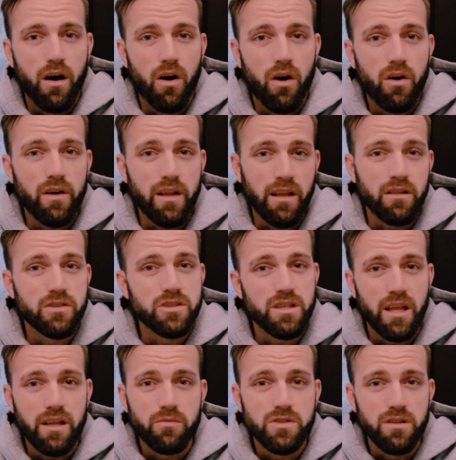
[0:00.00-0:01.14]
are English
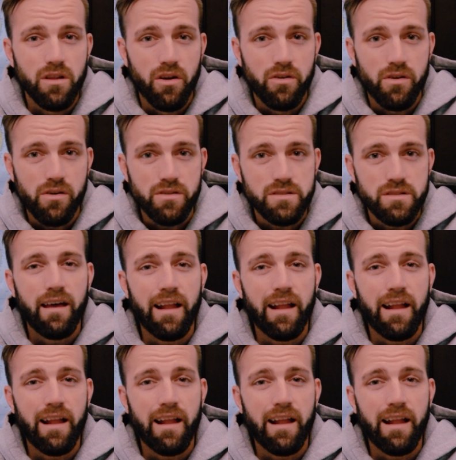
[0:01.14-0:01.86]
language learners.